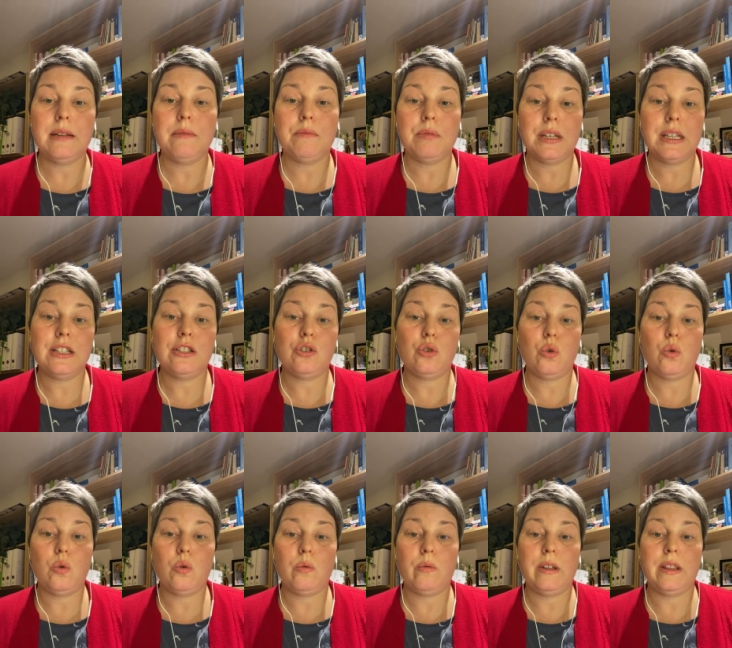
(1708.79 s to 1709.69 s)
Please
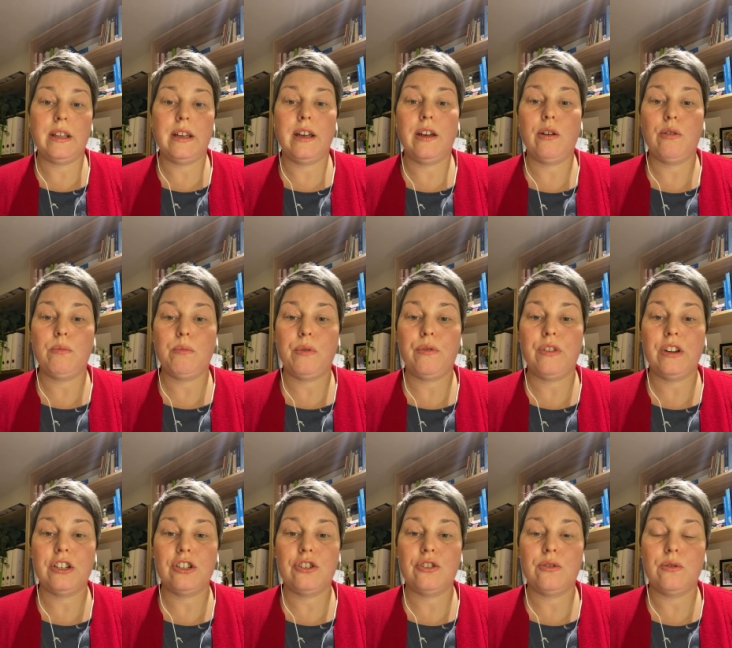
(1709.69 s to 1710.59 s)
talk with a health
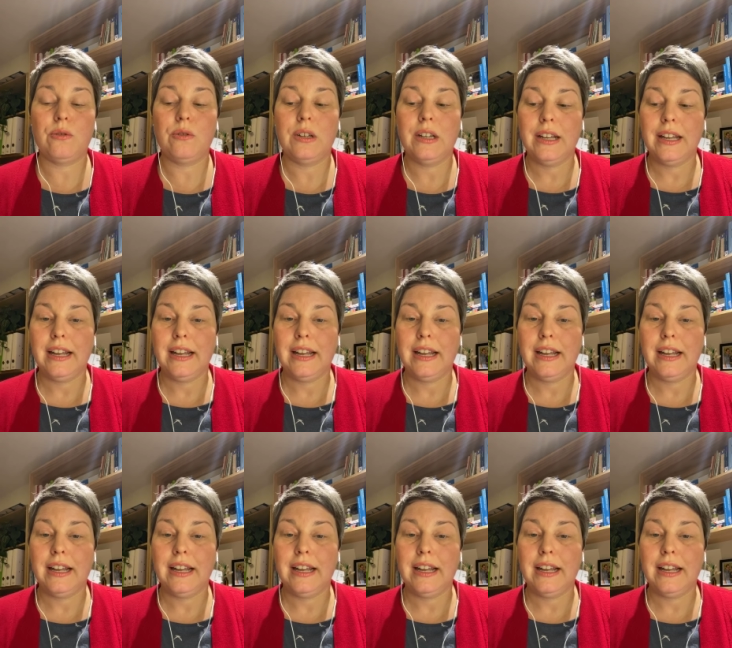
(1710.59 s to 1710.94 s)
professional